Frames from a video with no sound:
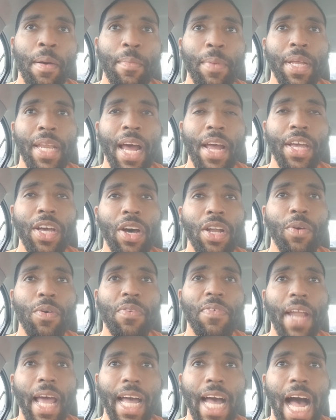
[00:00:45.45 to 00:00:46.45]
But now you're going
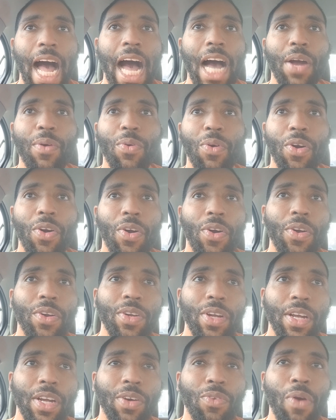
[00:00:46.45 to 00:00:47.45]
with like
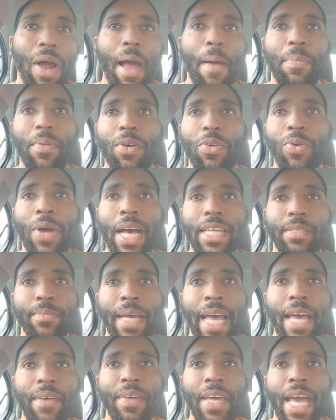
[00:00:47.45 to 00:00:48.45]
awkward grappler who got some
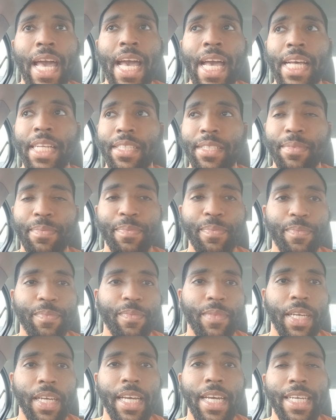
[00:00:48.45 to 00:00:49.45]
heavy hands
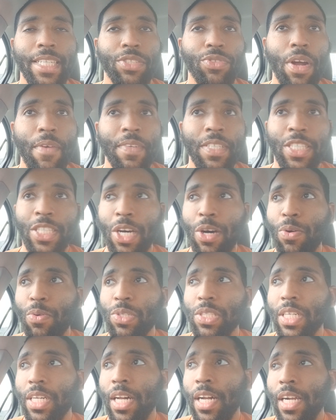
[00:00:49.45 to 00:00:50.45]
in Trevin
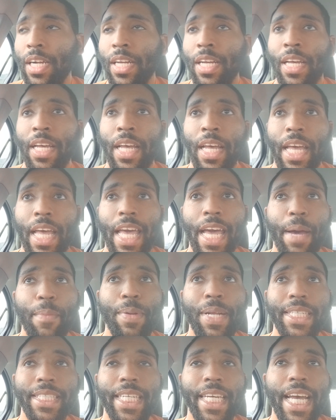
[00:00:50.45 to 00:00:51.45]
Jones and could
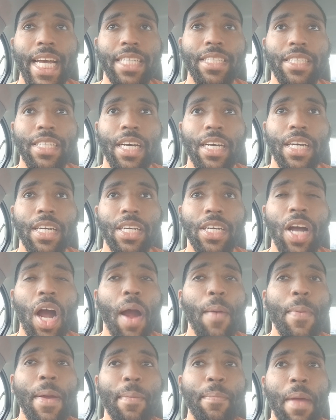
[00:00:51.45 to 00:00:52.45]
potentially catch
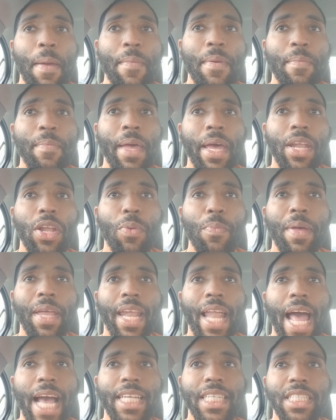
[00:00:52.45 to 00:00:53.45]
Garbrandt maybe being a little bit
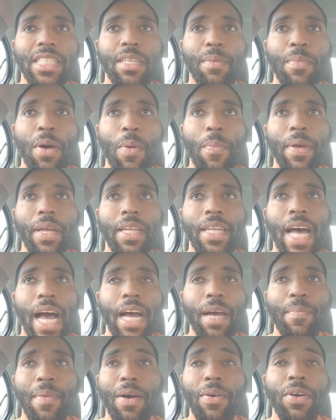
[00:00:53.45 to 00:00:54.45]
lax at some moment and
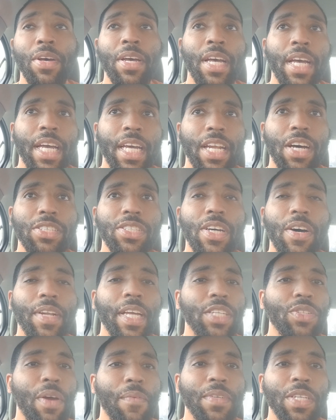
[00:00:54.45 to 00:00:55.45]
knock him out. And also, I don't
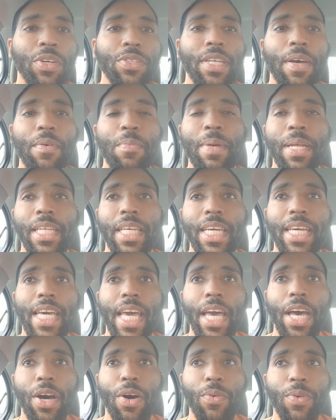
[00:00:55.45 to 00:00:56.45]
think Trevor Jones ever been
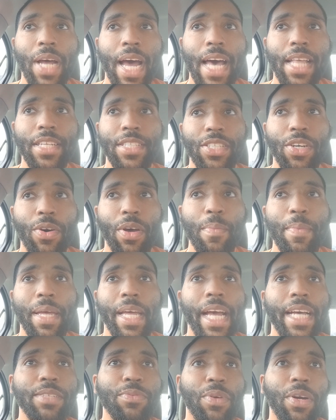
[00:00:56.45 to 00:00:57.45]
TKO'd either, so it could be a
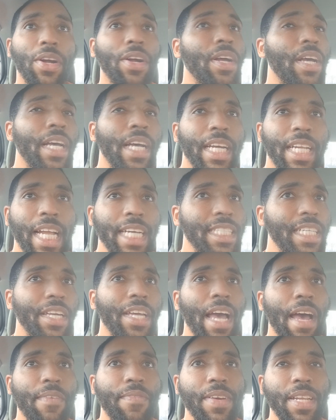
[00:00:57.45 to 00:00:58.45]
case where, like I said, you
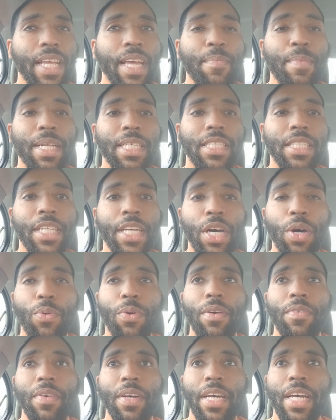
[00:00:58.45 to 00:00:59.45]
got 15 minutes to deal
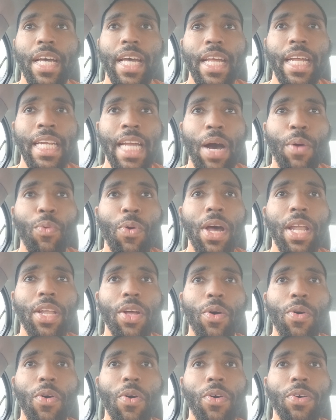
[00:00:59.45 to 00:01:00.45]
with in that one
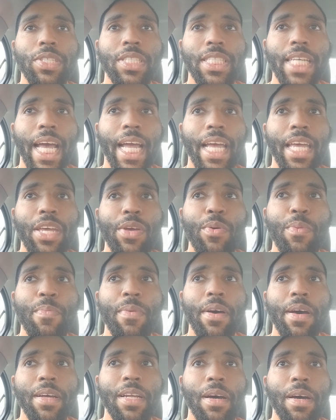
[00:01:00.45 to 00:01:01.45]
little second
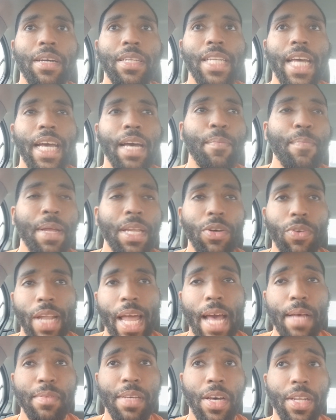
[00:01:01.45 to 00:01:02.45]
you take a mental
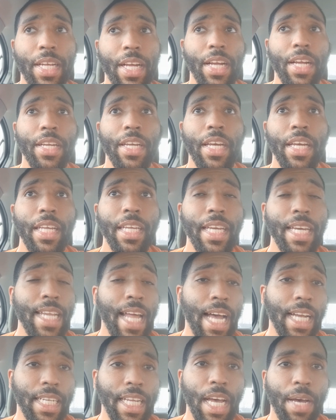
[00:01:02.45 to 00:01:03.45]
lapse out there, you get
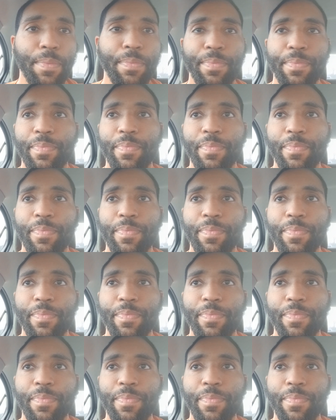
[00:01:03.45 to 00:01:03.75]
knocked out.